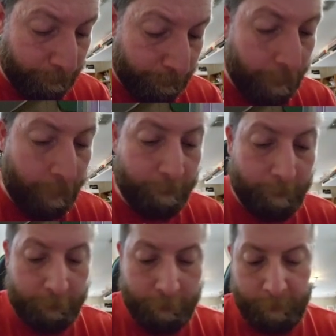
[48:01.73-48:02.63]
all right, we
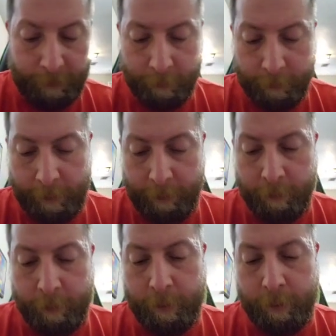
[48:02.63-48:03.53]
should be good now.
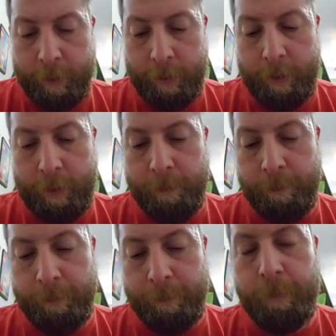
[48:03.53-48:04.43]

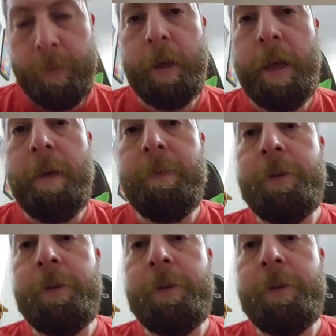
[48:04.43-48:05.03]
I have the